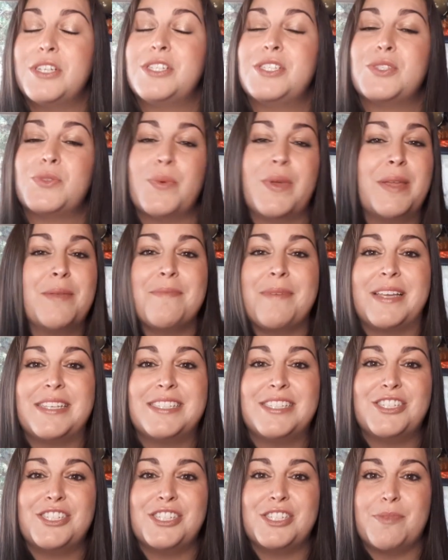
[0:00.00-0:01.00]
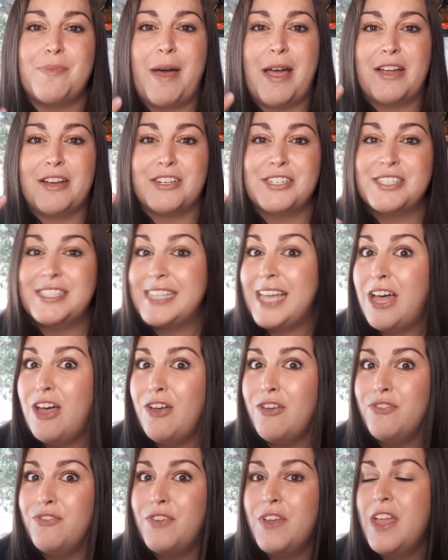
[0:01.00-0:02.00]
sweet messages about
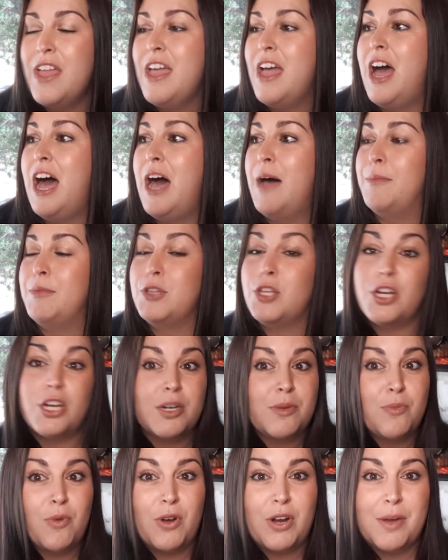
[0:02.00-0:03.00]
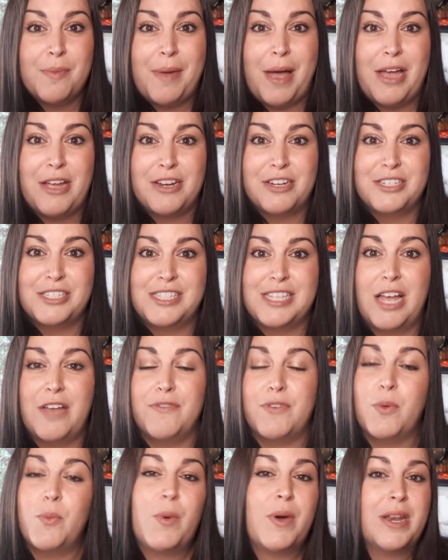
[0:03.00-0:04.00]
yourself, um, learn more about
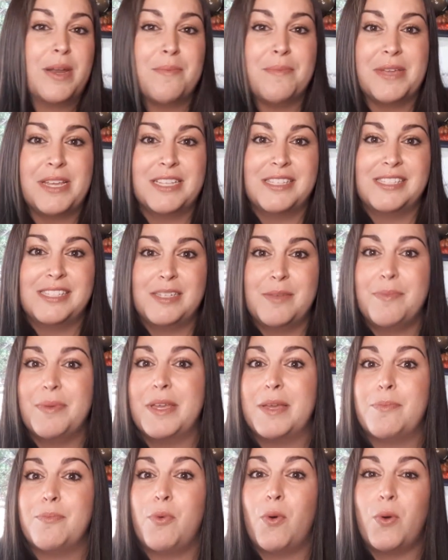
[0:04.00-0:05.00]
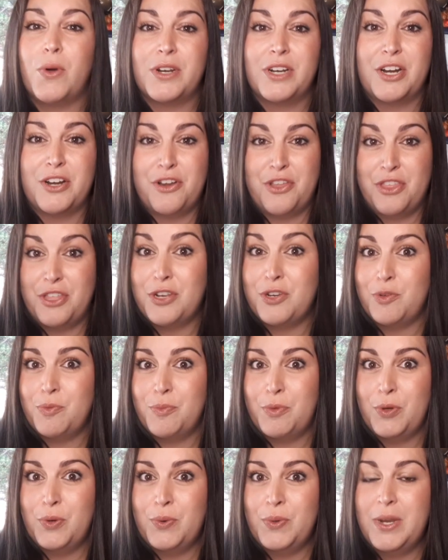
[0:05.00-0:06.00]
yourself and what it means to be born under the new
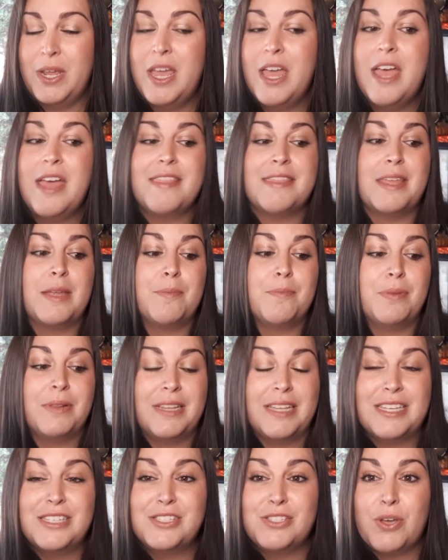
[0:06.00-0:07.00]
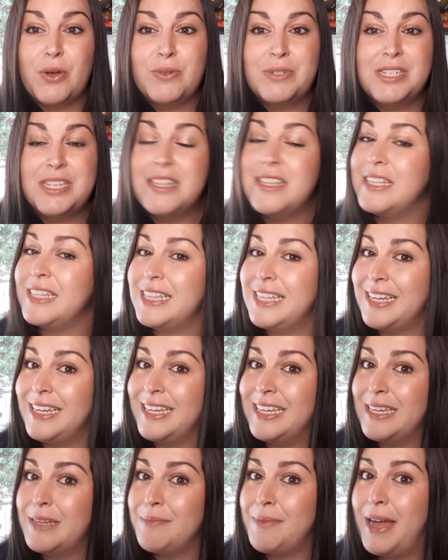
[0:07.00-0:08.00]
moon, then please go to the
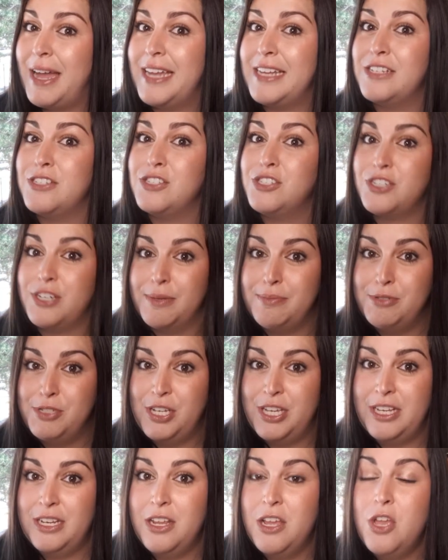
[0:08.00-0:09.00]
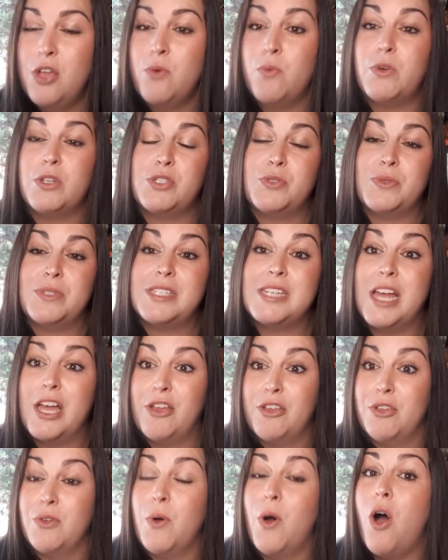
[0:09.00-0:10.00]
link in my description, which will
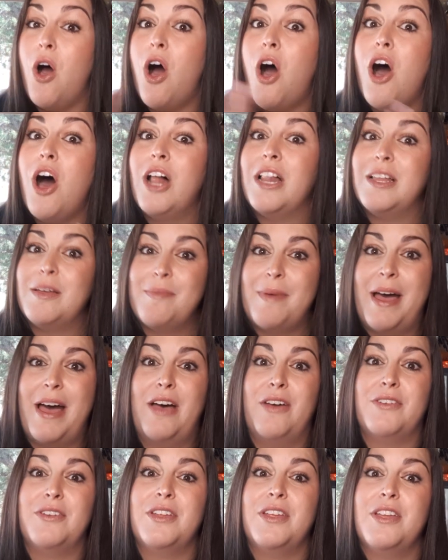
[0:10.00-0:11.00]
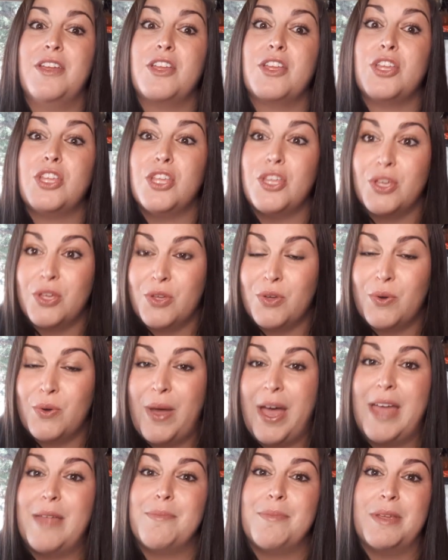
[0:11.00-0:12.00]
tell you all about you
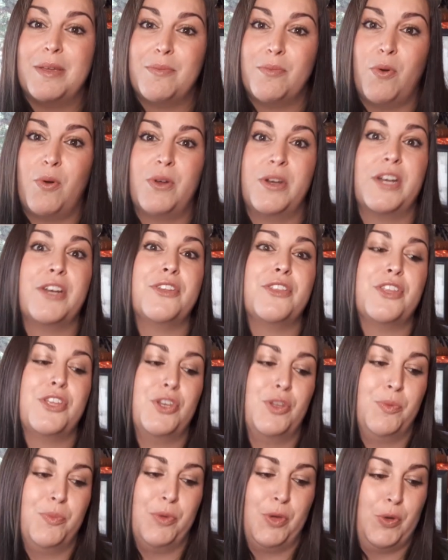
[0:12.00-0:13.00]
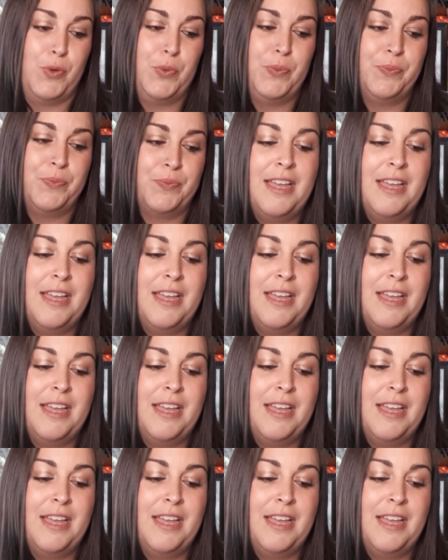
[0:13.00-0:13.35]
and being born under the new moon.